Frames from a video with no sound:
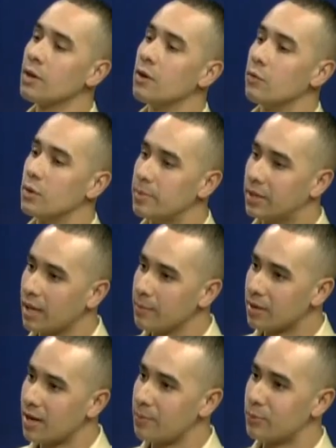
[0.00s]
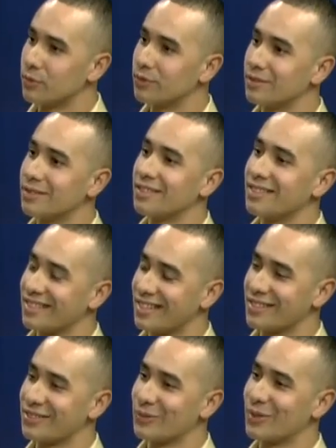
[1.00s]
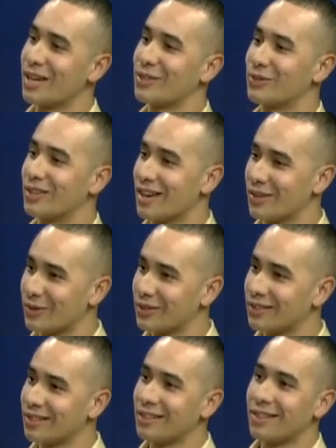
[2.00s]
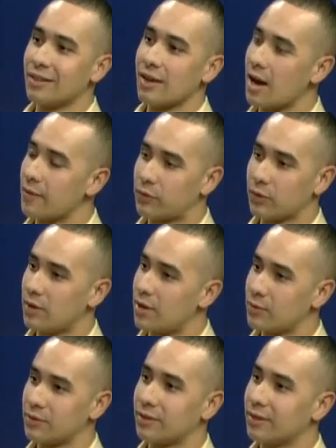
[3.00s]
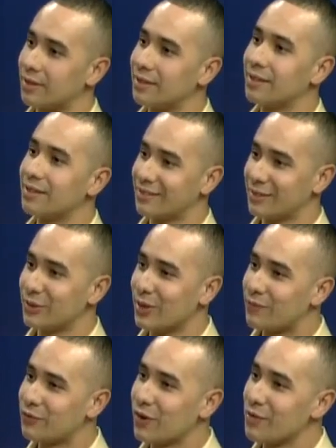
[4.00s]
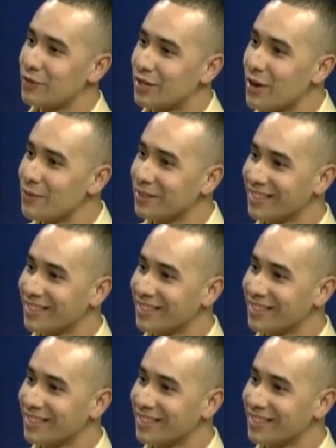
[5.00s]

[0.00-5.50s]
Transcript: We became a couple. Yes, we got together after I was, you know, after I recovered